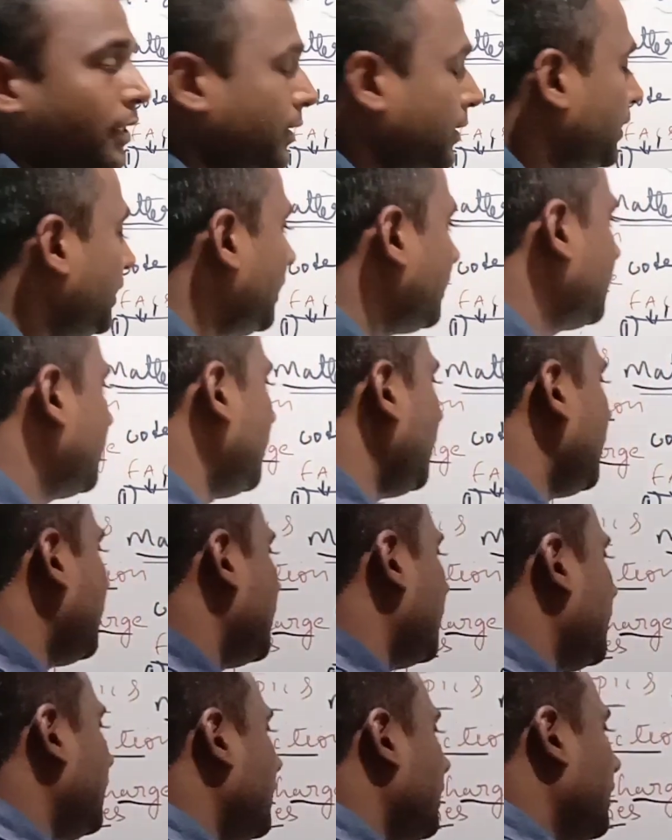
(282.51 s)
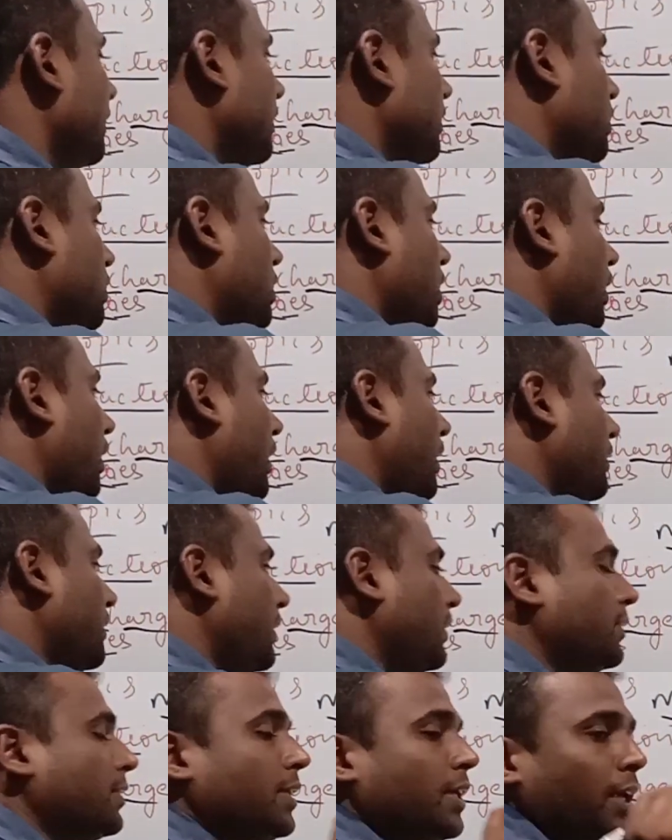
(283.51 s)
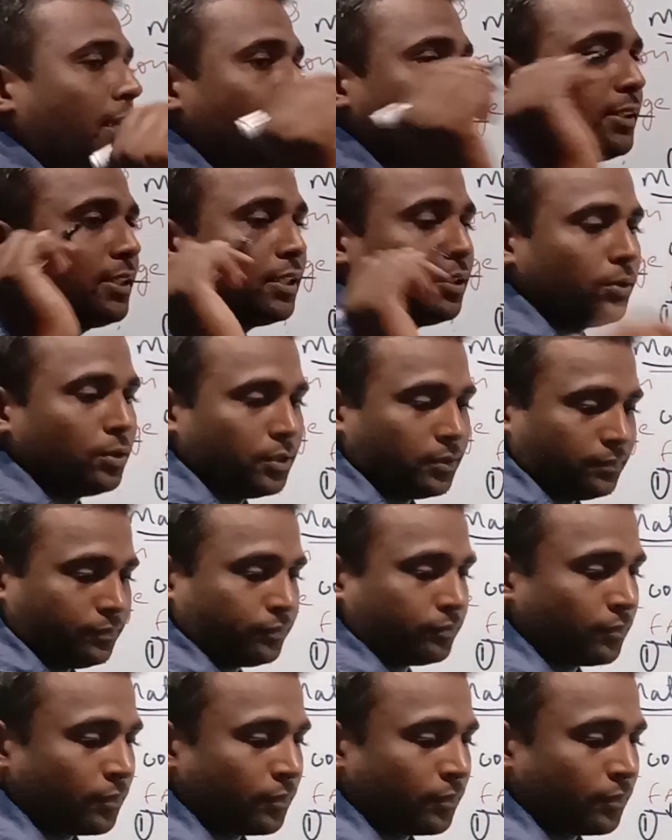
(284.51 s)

Dear children, charge is conserved.